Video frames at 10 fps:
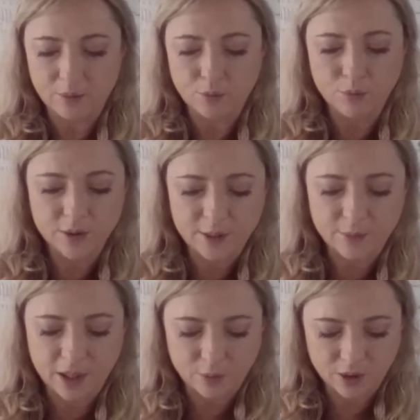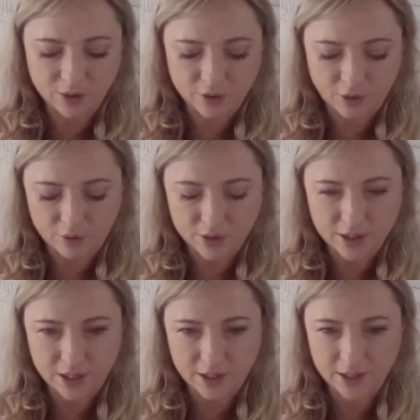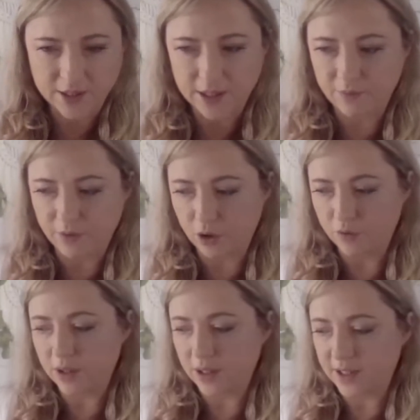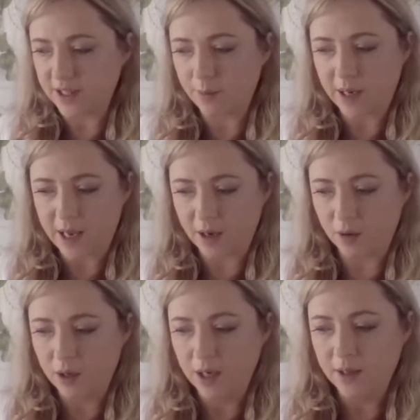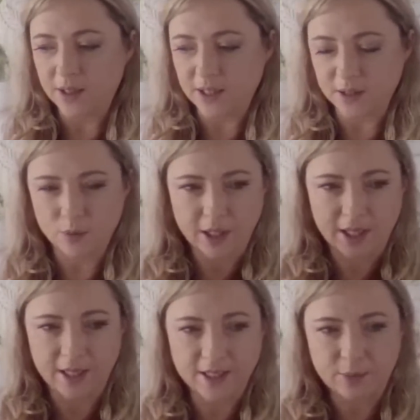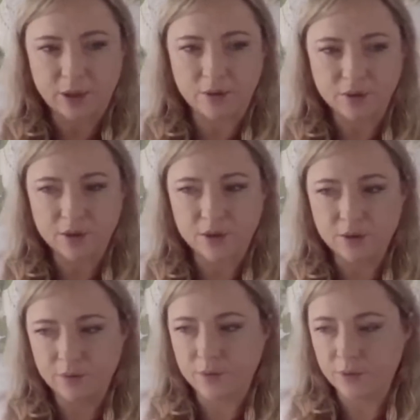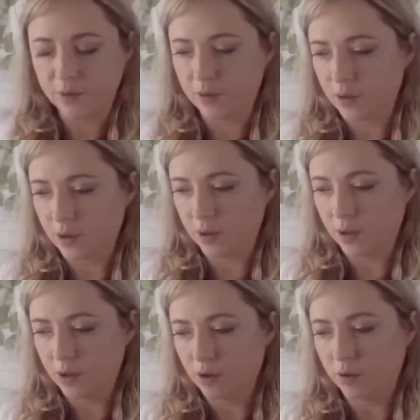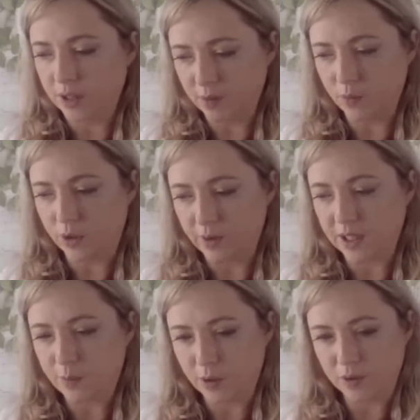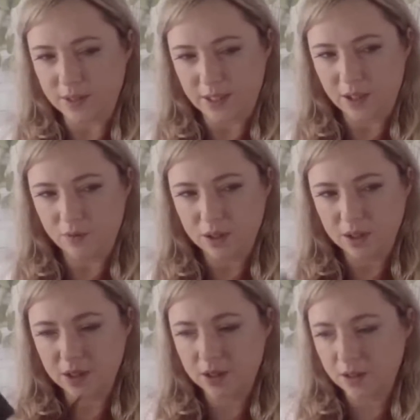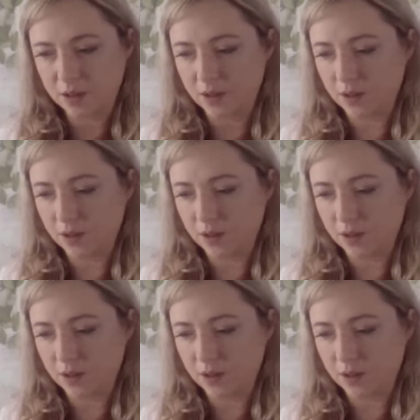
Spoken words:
with authority that's involved in this somehow that doesn't want to get exposed or doesn't want to expose secrets.